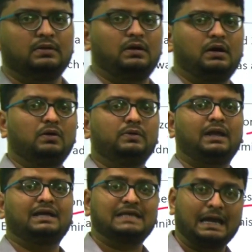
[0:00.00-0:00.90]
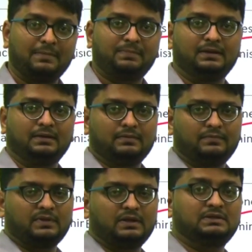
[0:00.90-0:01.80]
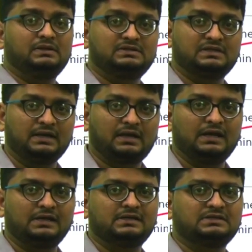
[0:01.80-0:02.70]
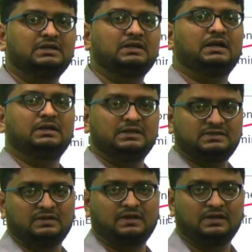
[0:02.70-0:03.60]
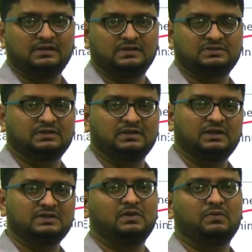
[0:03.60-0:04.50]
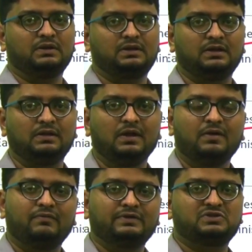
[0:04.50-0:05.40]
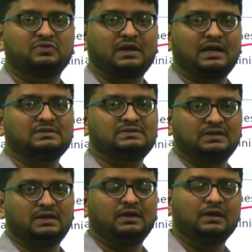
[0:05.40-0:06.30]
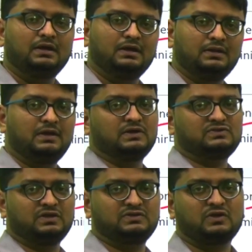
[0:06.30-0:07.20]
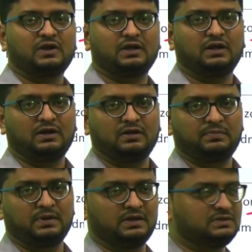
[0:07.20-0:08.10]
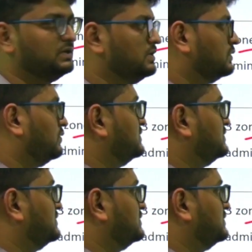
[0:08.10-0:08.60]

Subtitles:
how it has happened, the centralization and decentralization. That is the one thing which you can see in the historical underpinnings. So